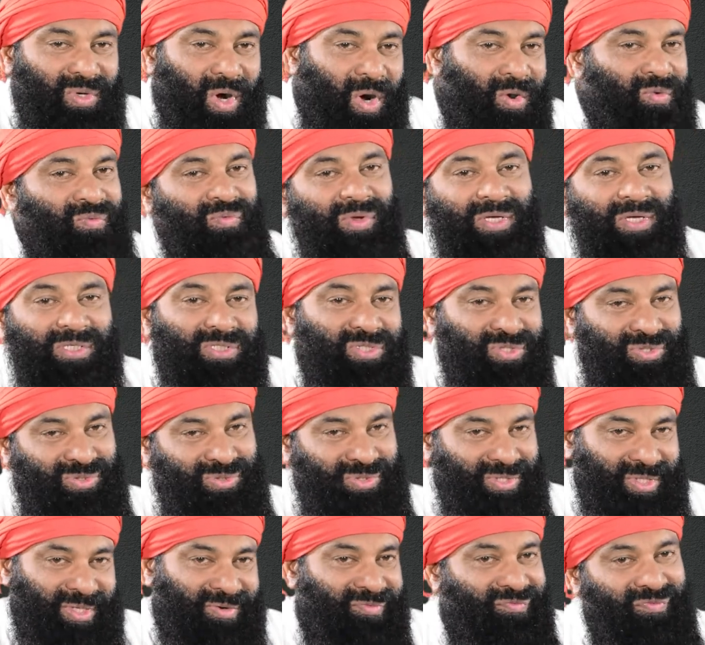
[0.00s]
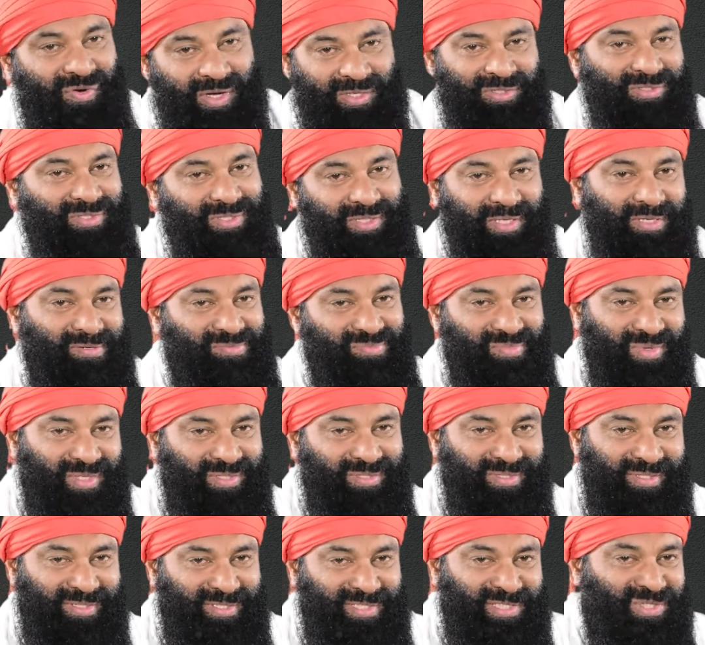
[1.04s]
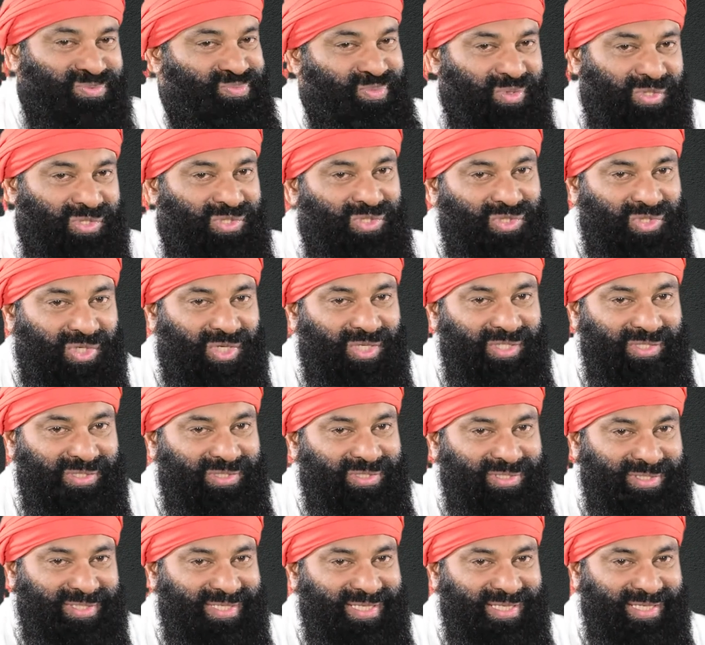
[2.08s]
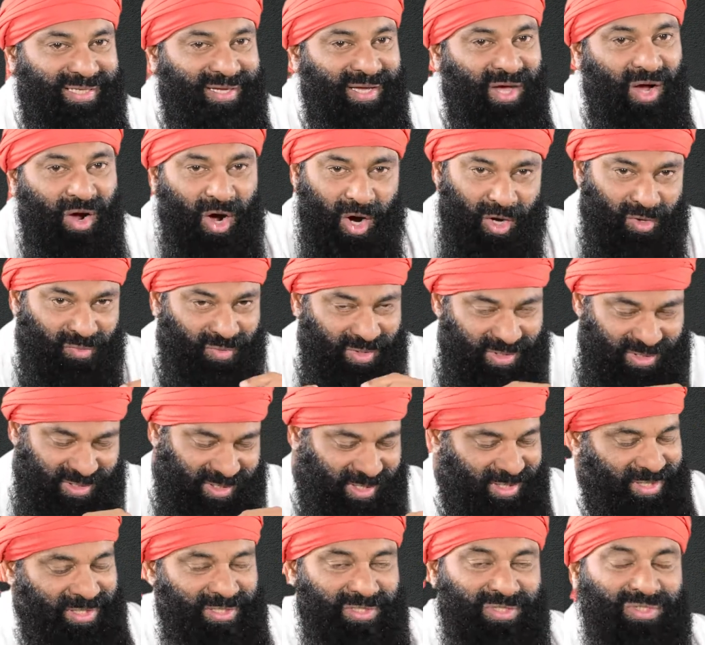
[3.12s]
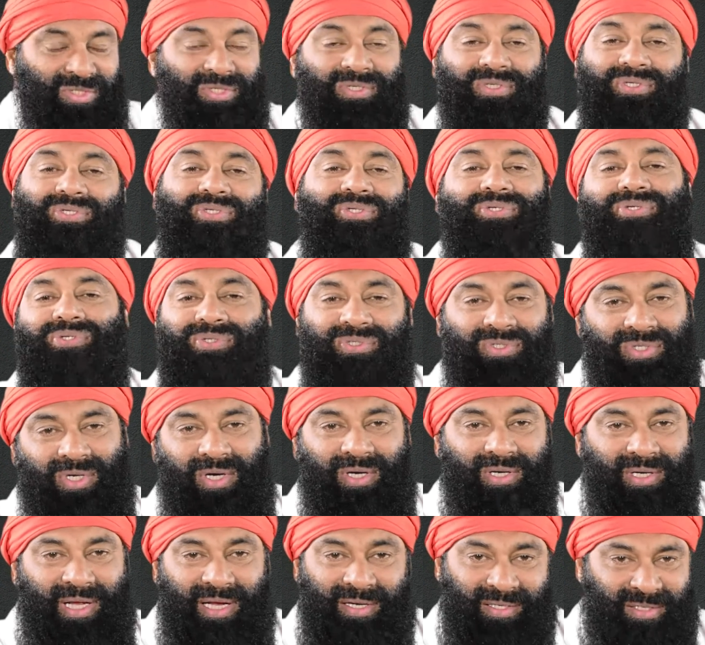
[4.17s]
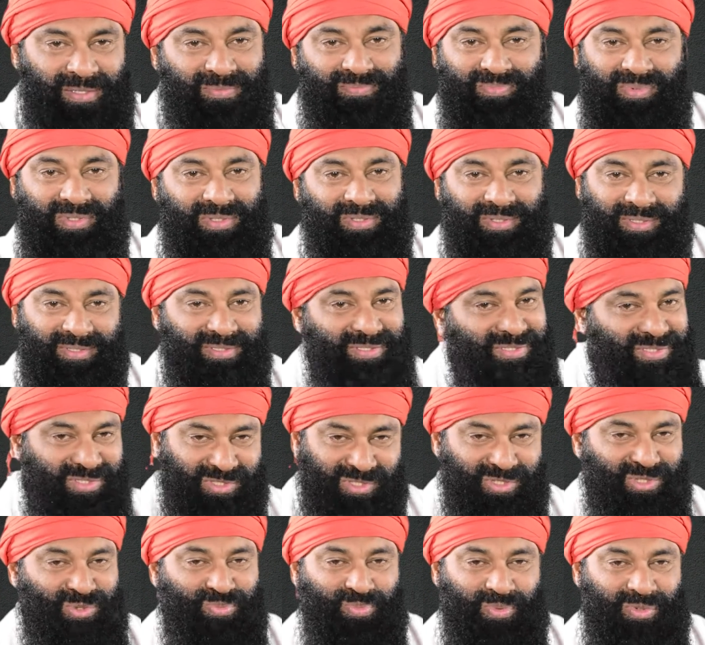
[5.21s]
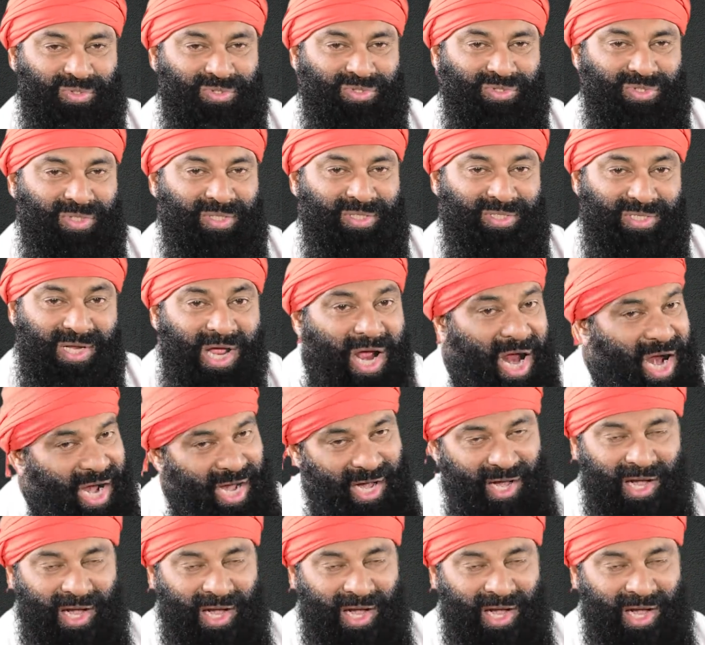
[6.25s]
always to the father and mother is spirituality. Always connecting to your elder brothers is spirituality.